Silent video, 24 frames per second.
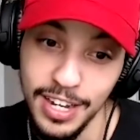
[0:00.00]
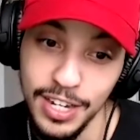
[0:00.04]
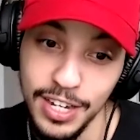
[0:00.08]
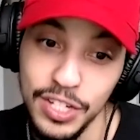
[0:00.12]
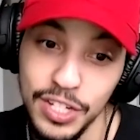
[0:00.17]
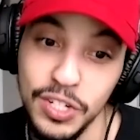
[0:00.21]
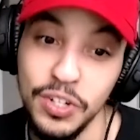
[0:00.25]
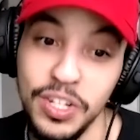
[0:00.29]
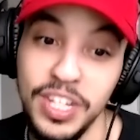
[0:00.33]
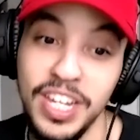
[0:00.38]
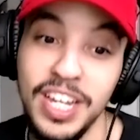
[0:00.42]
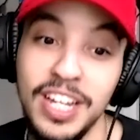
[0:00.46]

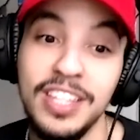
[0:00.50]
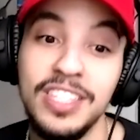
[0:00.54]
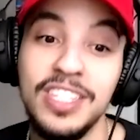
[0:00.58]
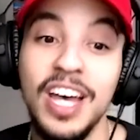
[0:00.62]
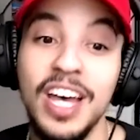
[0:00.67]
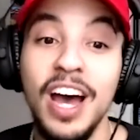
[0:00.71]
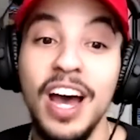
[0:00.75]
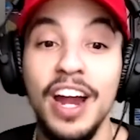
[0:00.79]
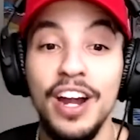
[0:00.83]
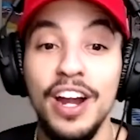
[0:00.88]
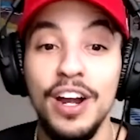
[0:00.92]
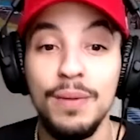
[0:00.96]
So the
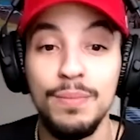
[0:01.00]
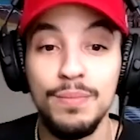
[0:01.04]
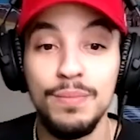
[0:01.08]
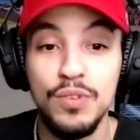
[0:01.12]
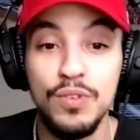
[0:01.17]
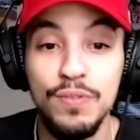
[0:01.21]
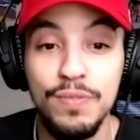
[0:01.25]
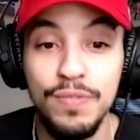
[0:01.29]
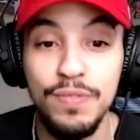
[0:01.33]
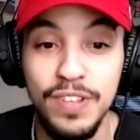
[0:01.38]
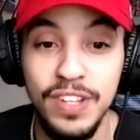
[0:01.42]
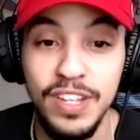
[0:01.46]
entire
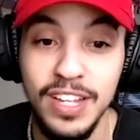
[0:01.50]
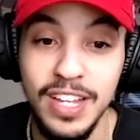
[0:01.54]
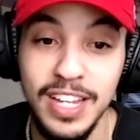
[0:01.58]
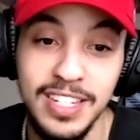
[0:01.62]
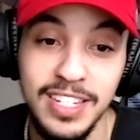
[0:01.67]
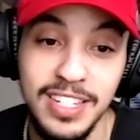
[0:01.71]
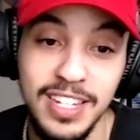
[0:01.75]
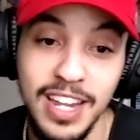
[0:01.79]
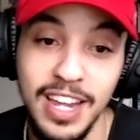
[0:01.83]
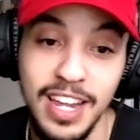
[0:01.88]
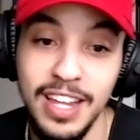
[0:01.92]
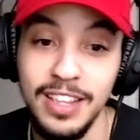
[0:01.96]
movie
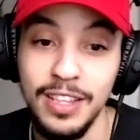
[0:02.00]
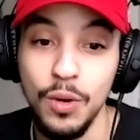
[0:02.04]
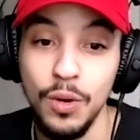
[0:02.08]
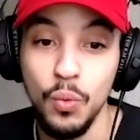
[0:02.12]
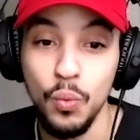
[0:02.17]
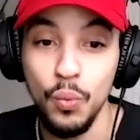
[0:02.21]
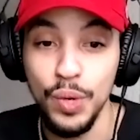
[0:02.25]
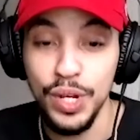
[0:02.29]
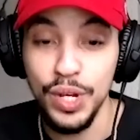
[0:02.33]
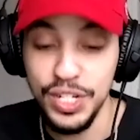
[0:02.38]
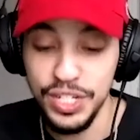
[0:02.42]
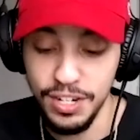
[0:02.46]
is the
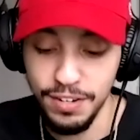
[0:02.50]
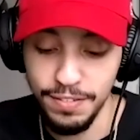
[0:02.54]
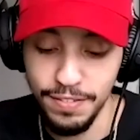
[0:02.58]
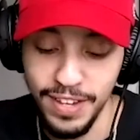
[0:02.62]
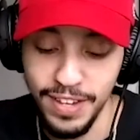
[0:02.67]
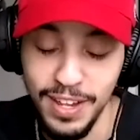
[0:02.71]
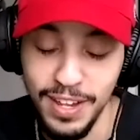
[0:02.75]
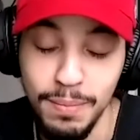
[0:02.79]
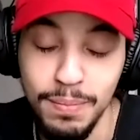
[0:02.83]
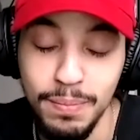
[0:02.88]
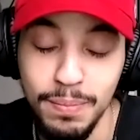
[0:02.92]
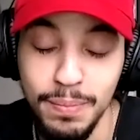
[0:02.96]
wish of
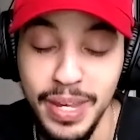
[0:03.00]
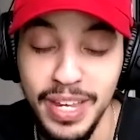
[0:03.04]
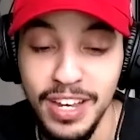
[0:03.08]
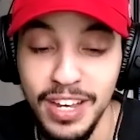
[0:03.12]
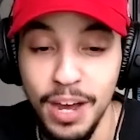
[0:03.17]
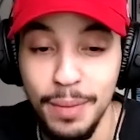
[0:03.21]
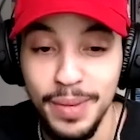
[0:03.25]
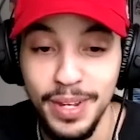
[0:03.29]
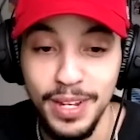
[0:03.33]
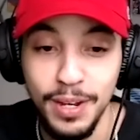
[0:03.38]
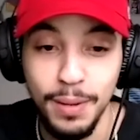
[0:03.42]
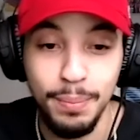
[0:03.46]
him
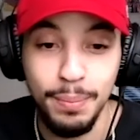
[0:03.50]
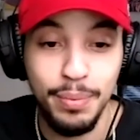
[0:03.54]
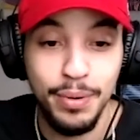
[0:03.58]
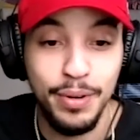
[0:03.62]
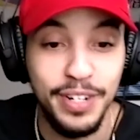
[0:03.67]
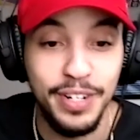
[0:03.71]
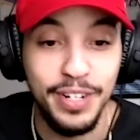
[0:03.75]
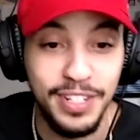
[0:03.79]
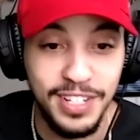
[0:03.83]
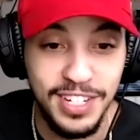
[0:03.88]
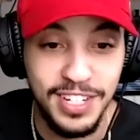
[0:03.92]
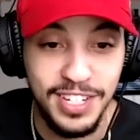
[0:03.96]
becoming a
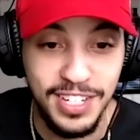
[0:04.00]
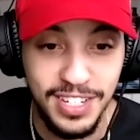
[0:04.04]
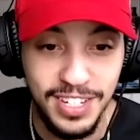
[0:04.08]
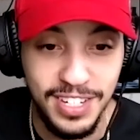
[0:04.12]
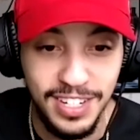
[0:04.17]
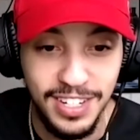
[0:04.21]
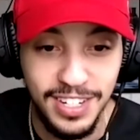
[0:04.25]
prince.